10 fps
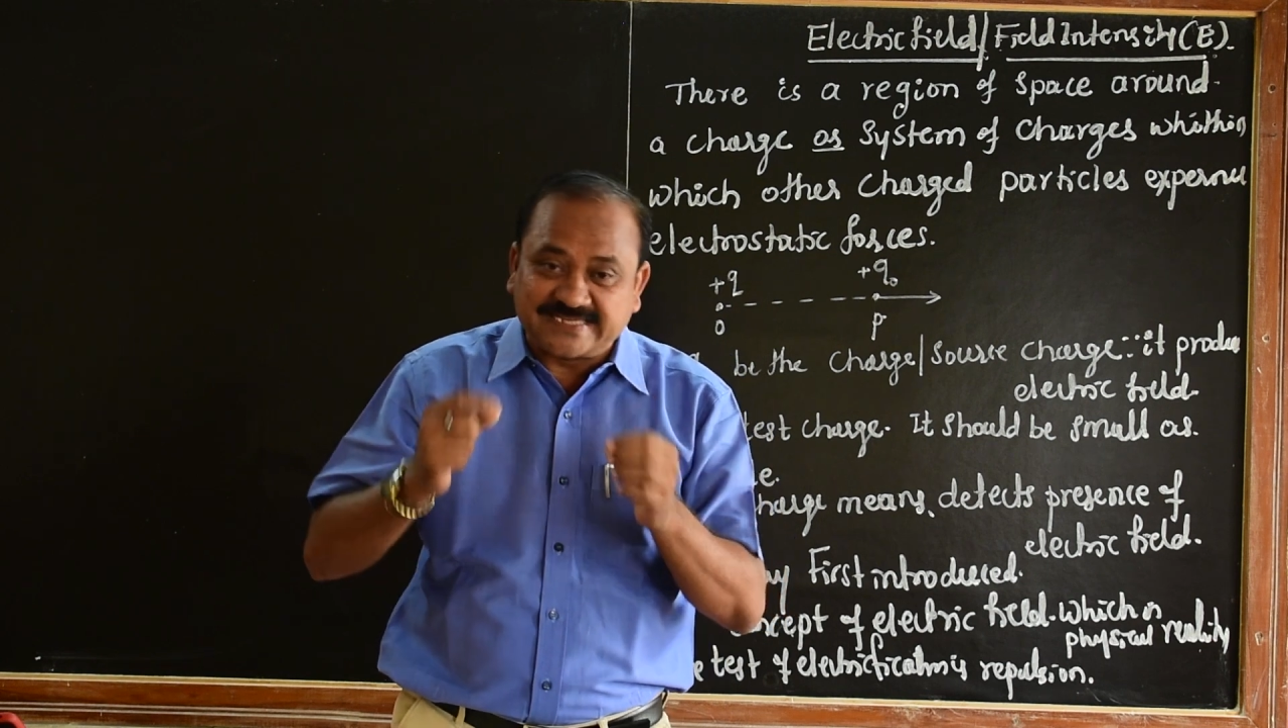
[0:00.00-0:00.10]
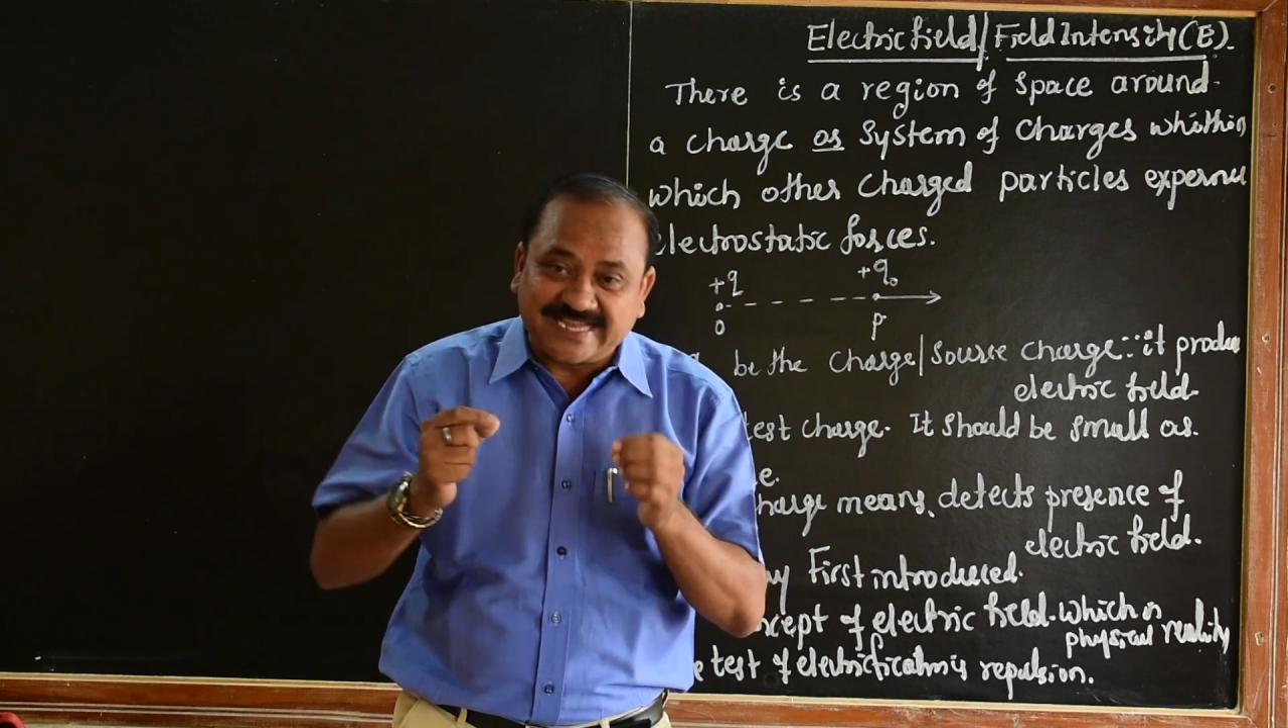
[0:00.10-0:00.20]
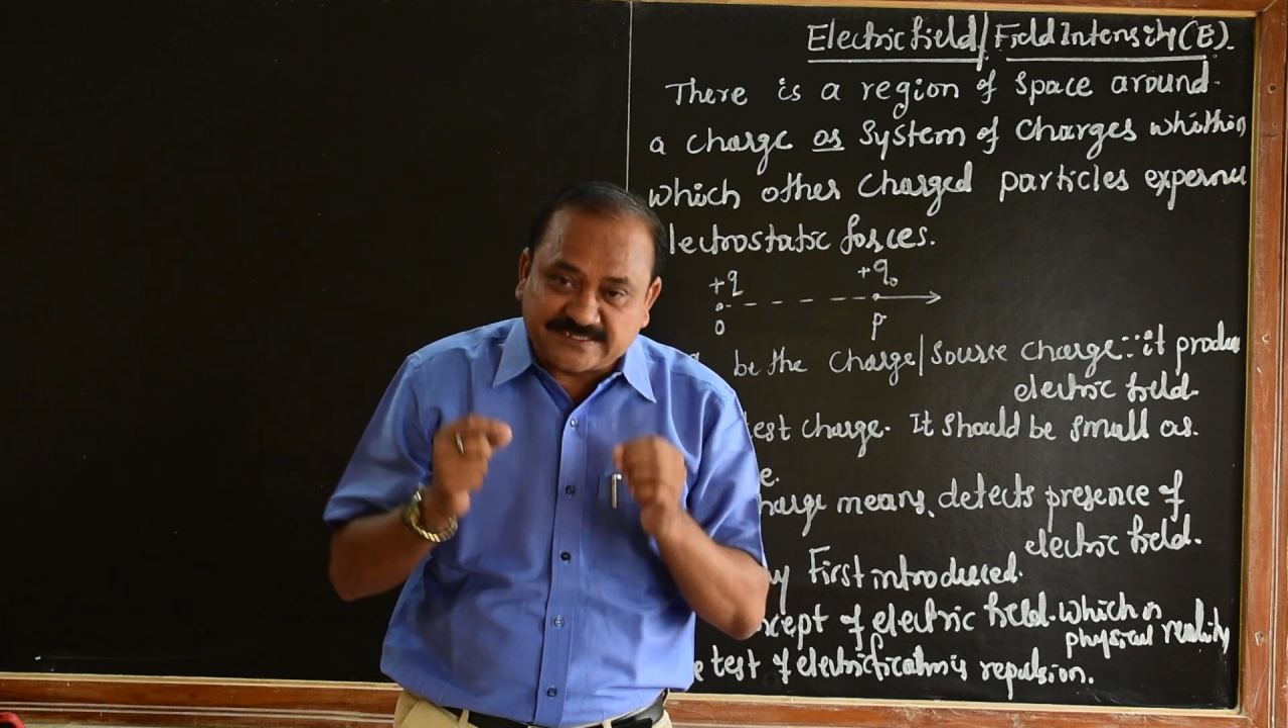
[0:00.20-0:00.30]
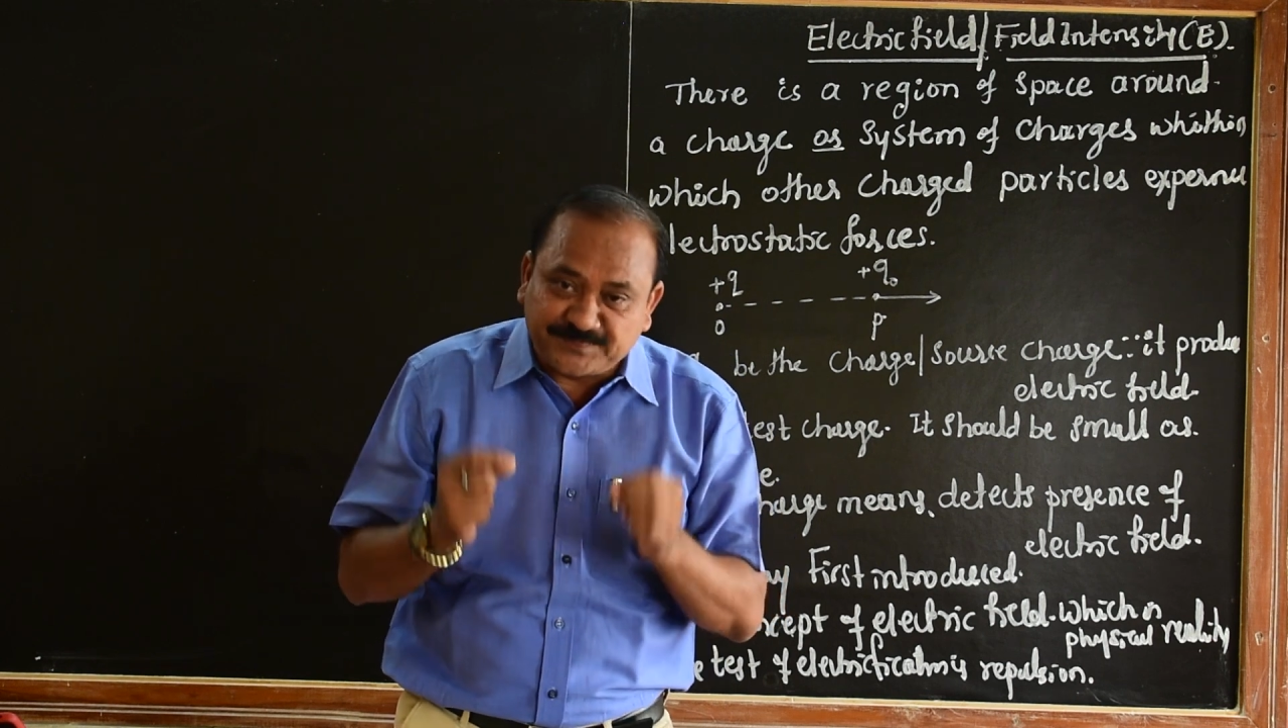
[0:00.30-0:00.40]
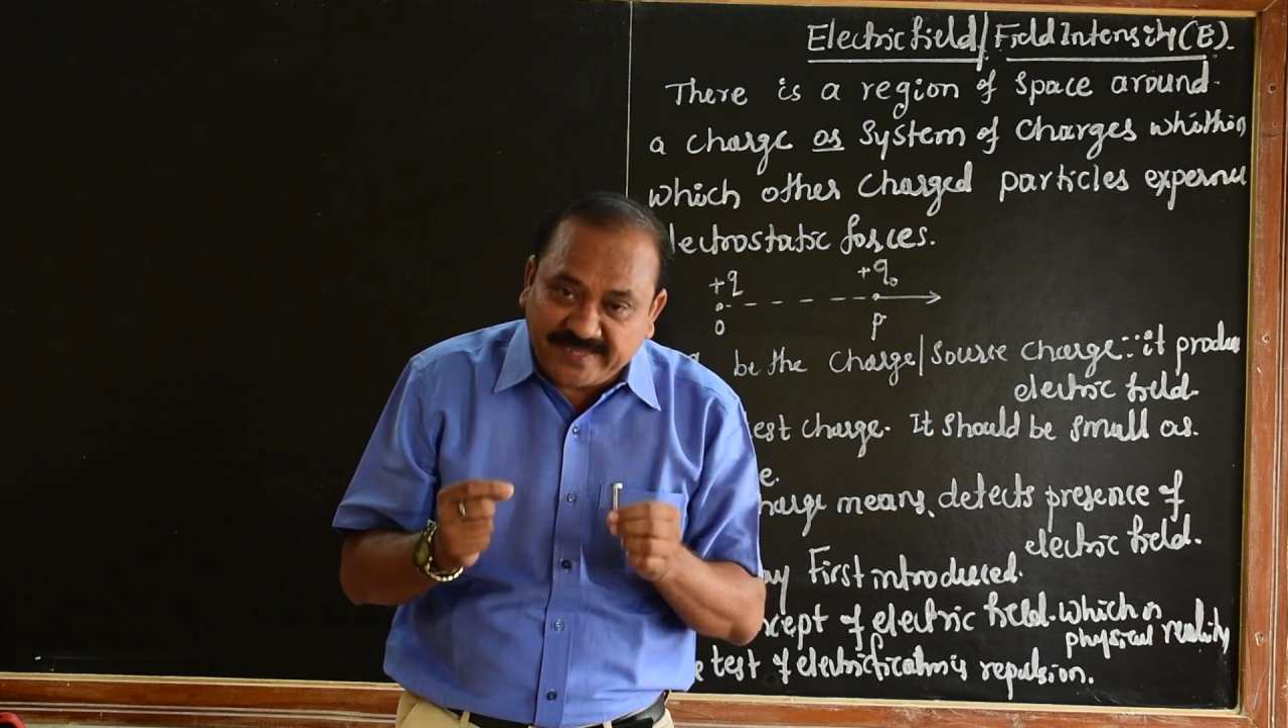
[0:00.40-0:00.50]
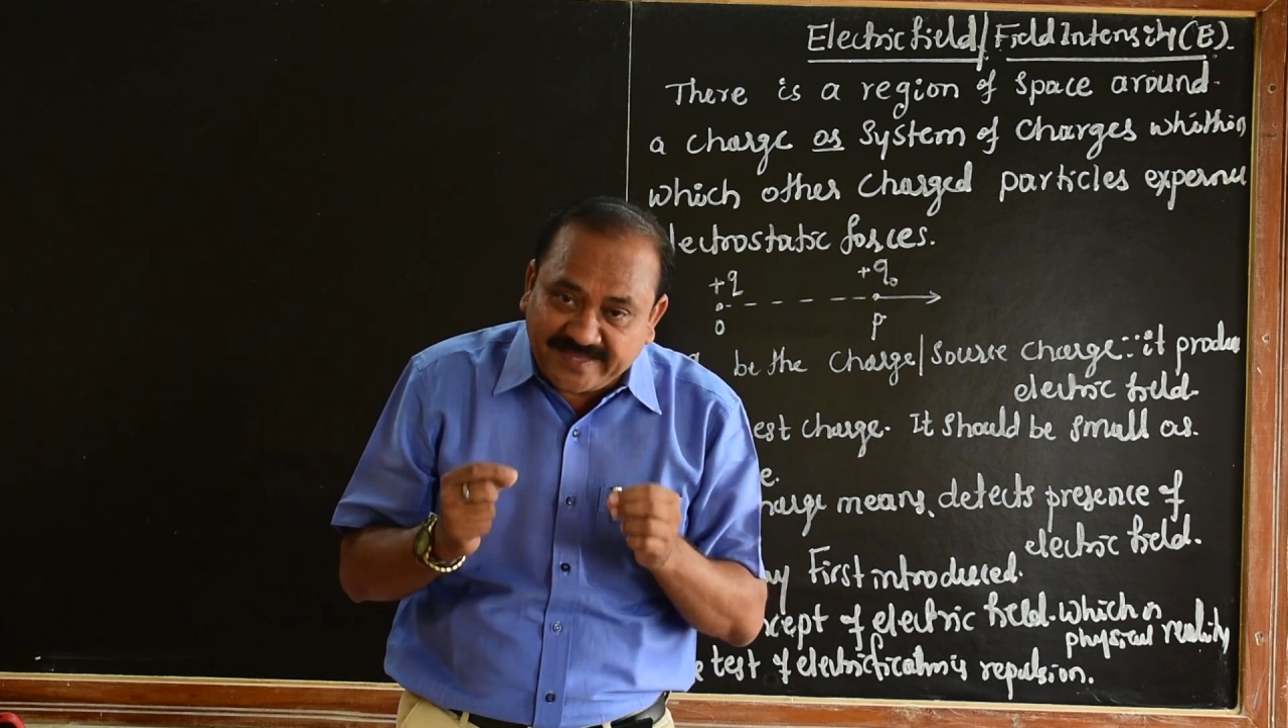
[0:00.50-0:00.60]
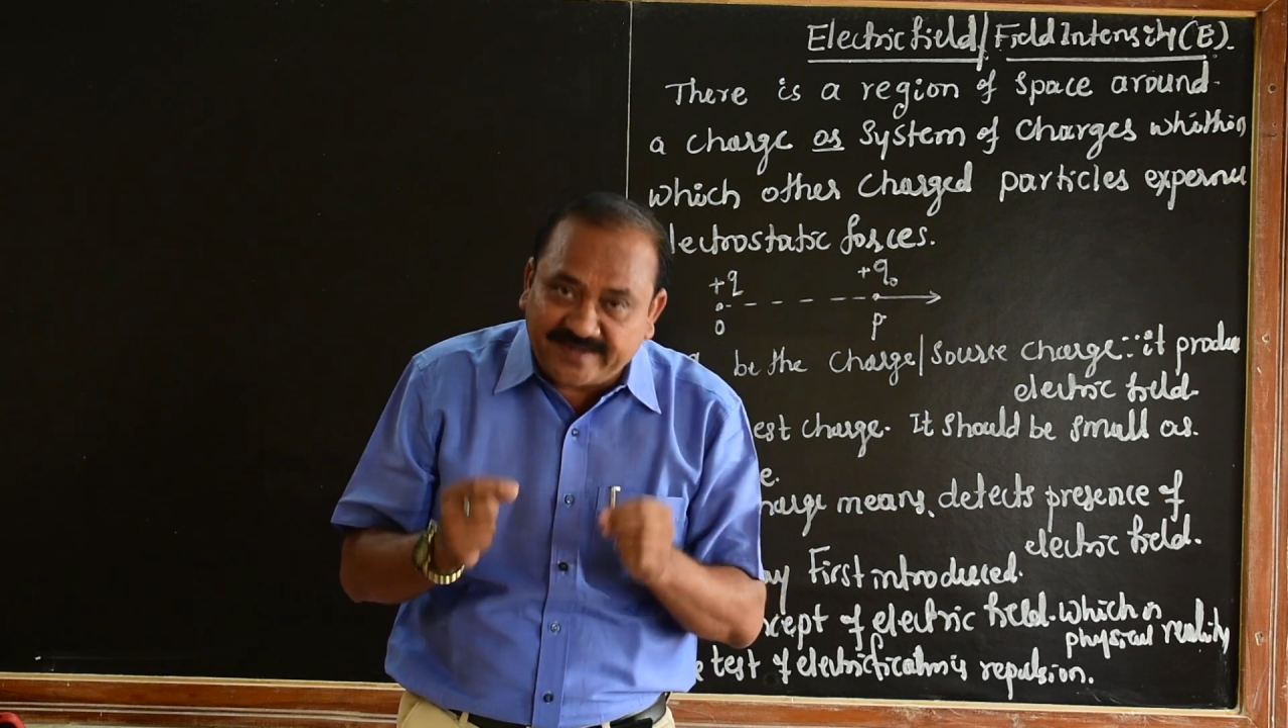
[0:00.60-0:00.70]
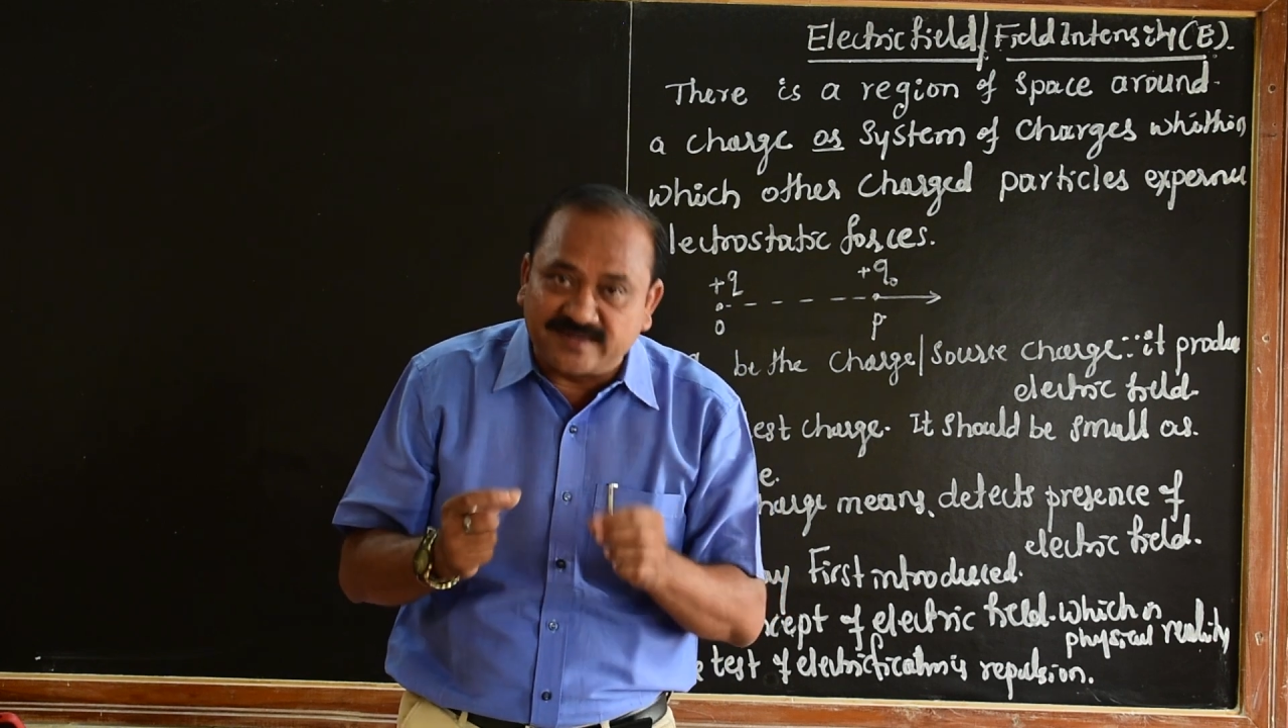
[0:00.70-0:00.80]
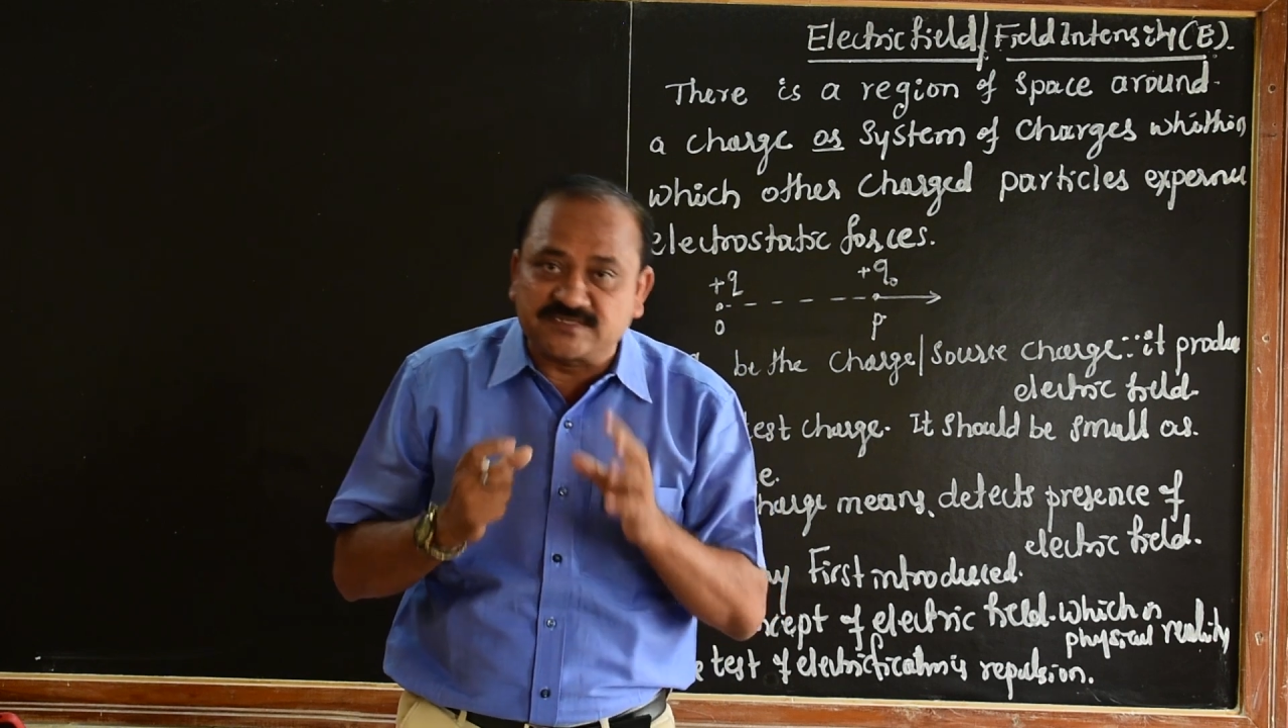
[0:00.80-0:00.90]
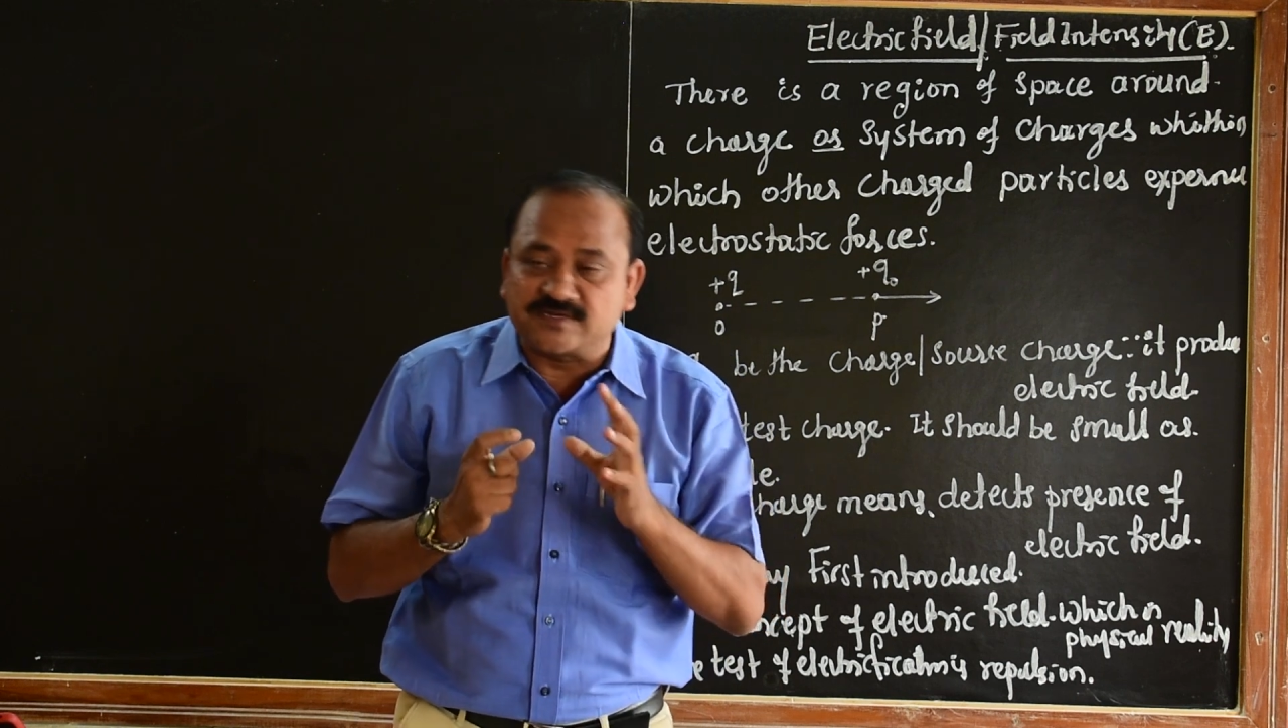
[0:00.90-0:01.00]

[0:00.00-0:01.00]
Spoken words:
experienced